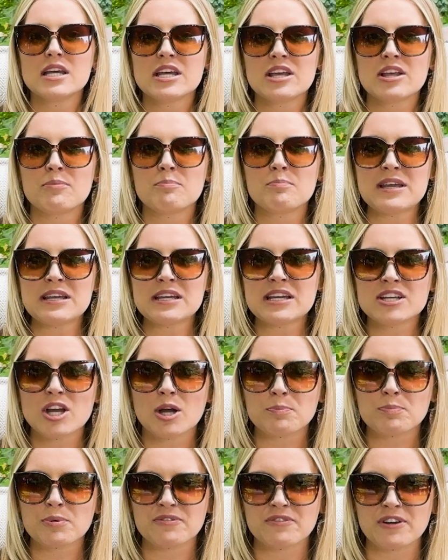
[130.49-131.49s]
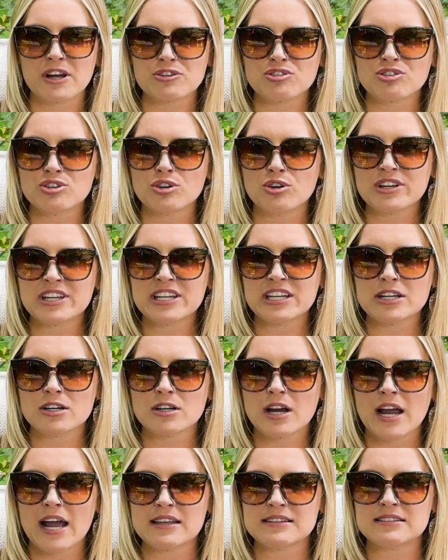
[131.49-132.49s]
being a young professional here
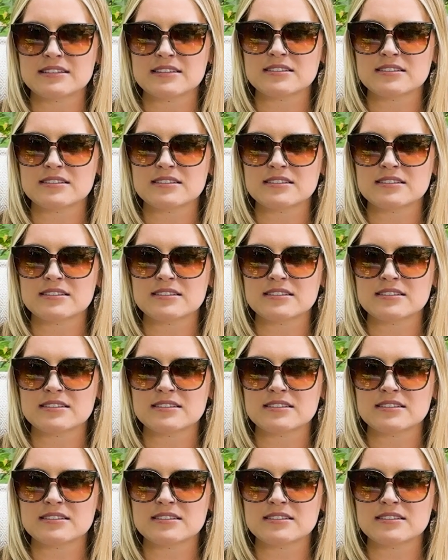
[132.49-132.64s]
has its